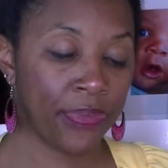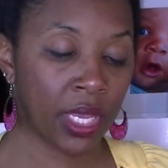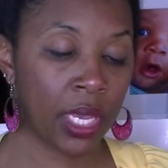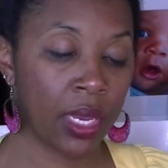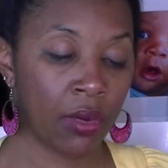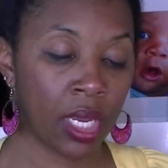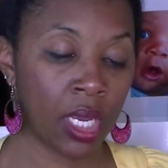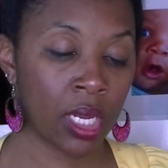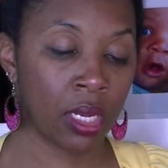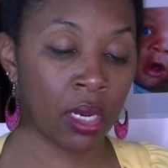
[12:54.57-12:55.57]
here
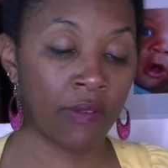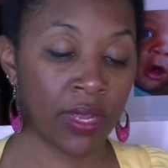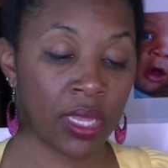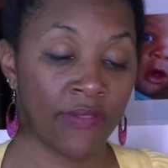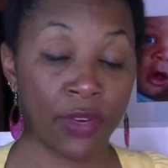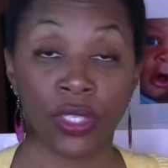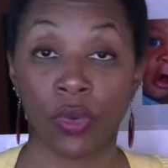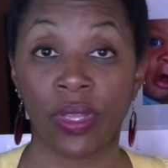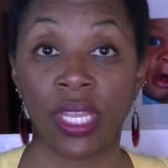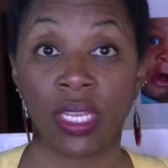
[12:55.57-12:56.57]
in 1
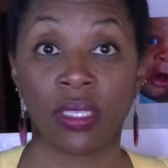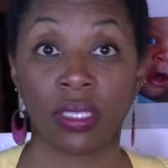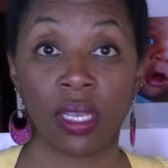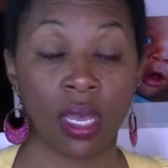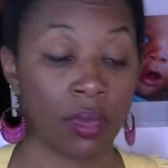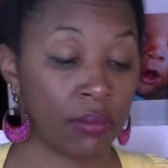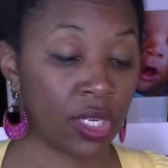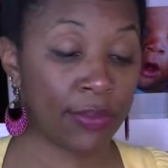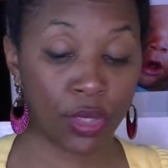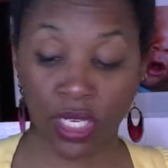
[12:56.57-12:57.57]
Corinthians
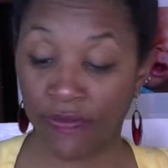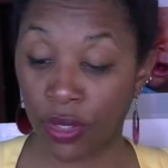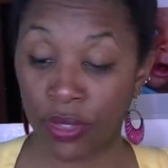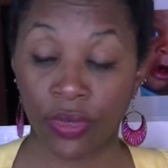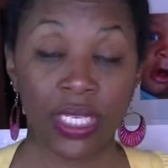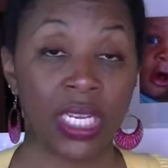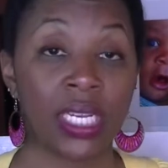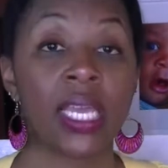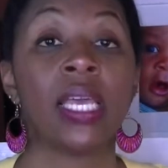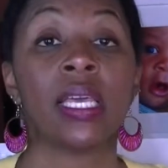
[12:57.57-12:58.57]
chapter 10, verse
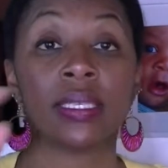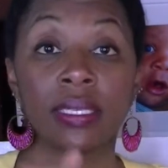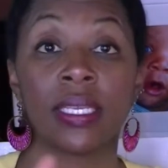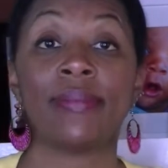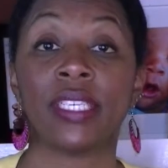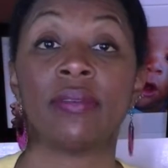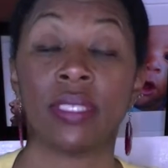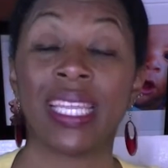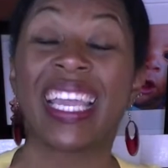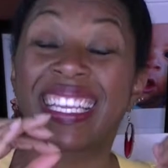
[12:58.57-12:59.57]
13, it's
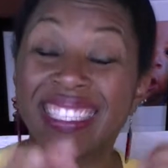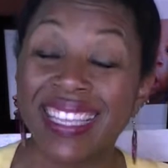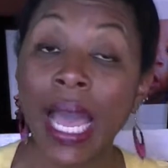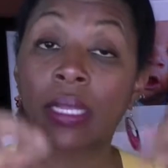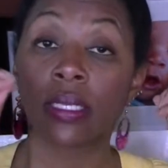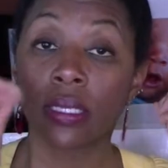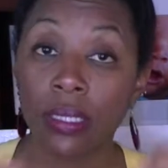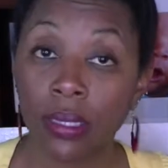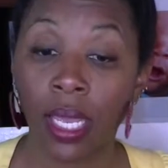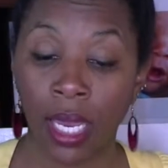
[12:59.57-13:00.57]
the exact
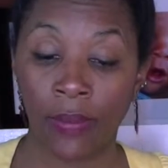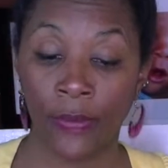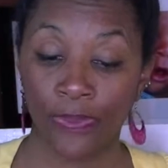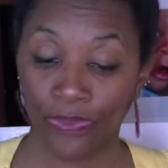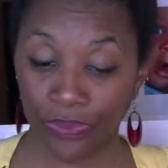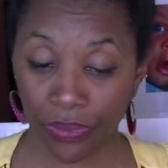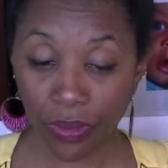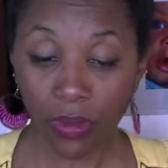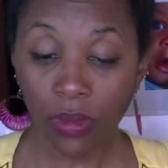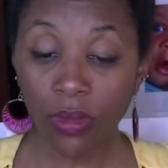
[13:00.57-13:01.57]
same
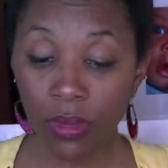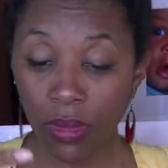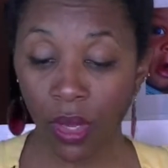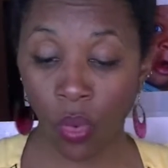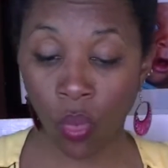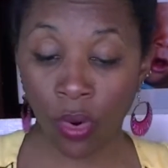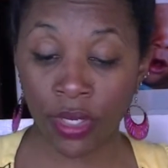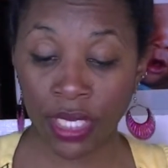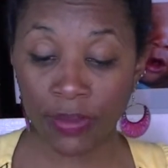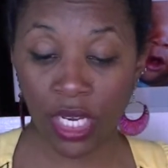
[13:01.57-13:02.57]

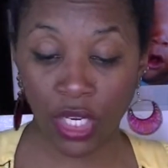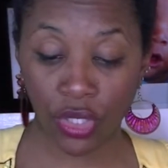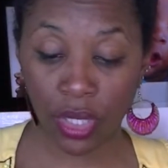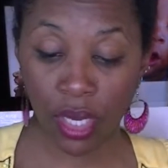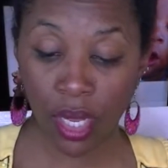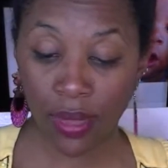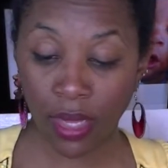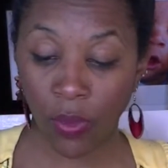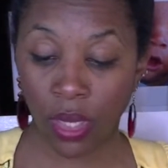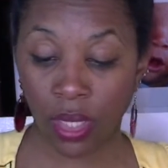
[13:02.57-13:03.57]
word temptation
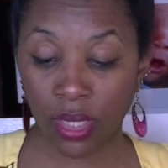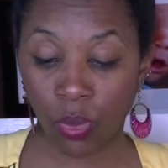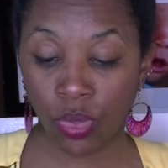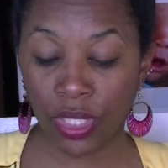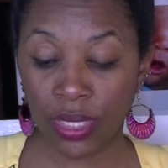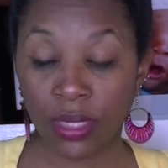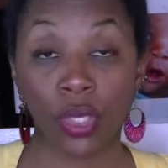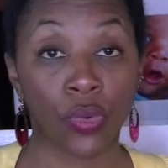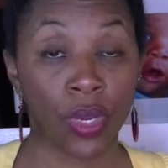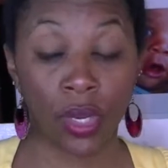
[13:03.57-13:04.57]
that we looked up, which is
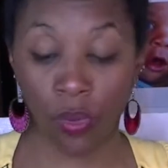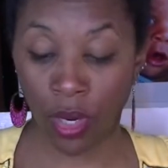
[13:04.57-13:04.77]
the Greek